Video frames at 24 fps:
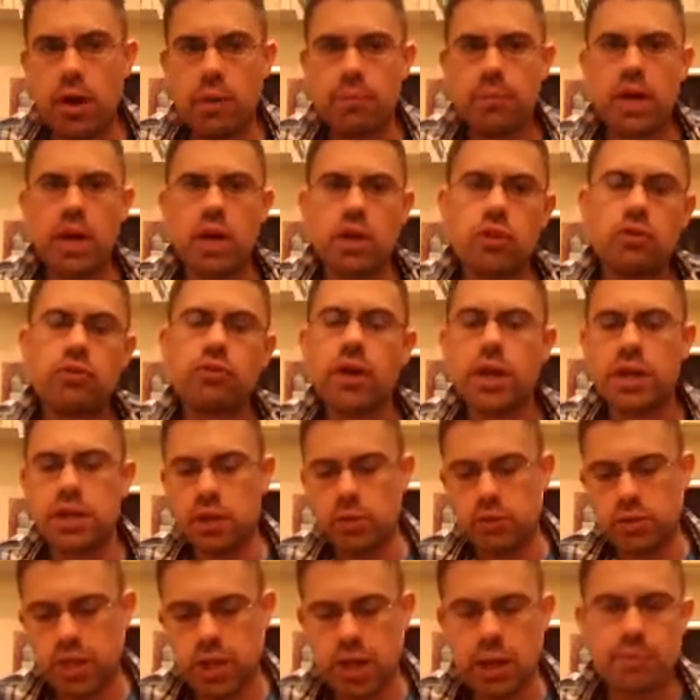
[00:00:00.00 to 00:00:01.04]
from there you find
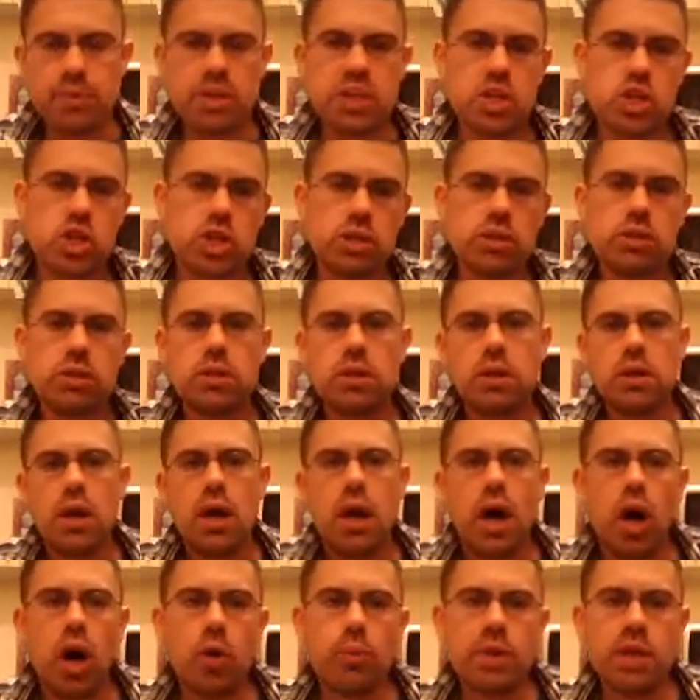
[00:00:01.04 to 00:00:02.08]
out the competition,
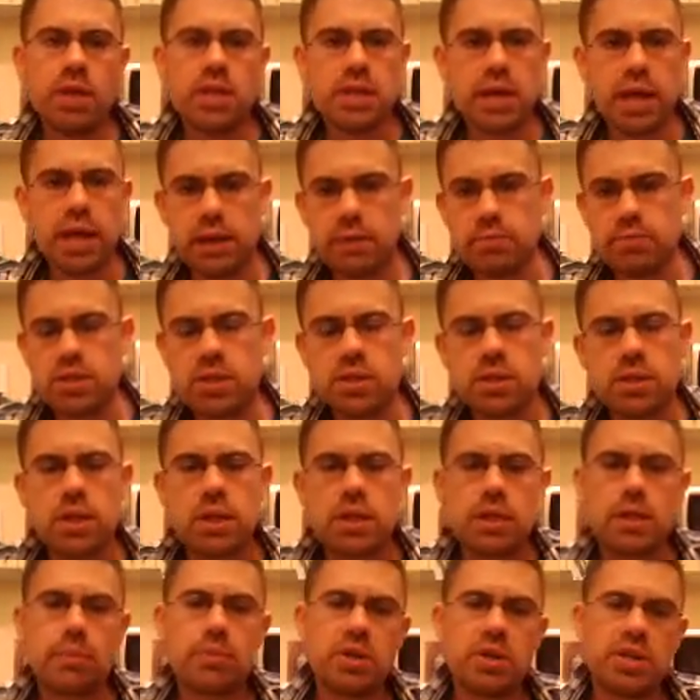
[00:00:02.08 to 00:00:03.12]
how many times
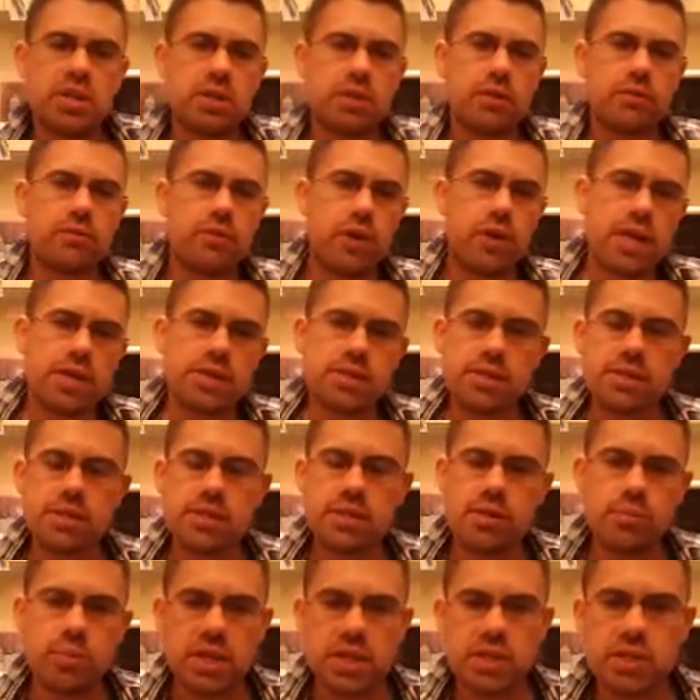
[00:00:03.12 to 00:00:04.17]
the particular
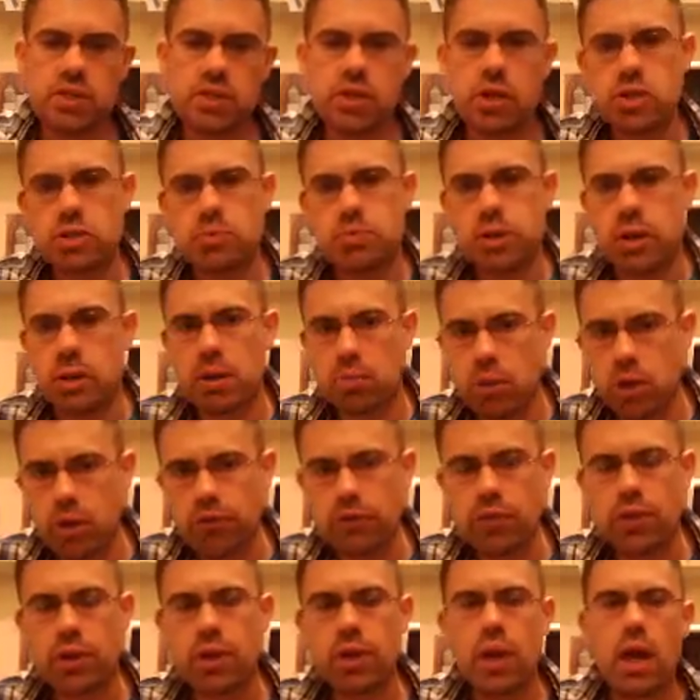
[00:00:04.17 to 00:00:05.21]
phrases are being searched per
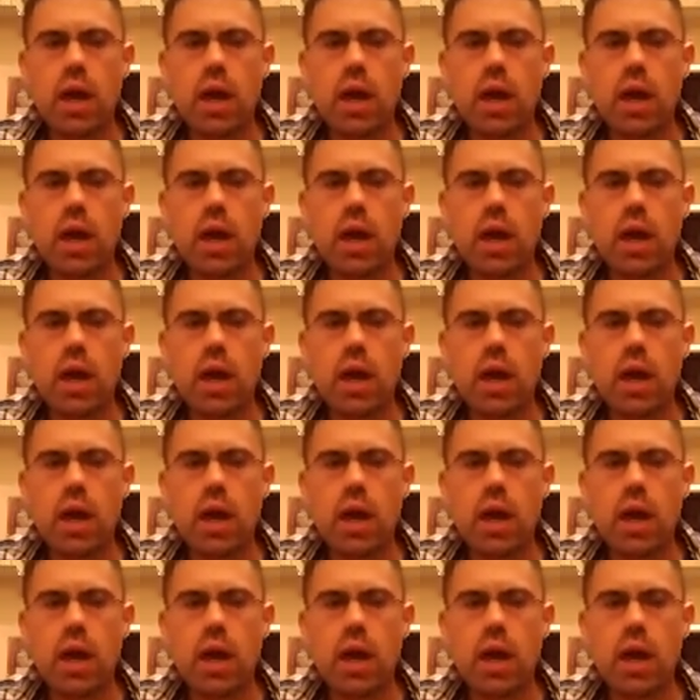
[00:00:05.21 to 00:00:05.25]
month,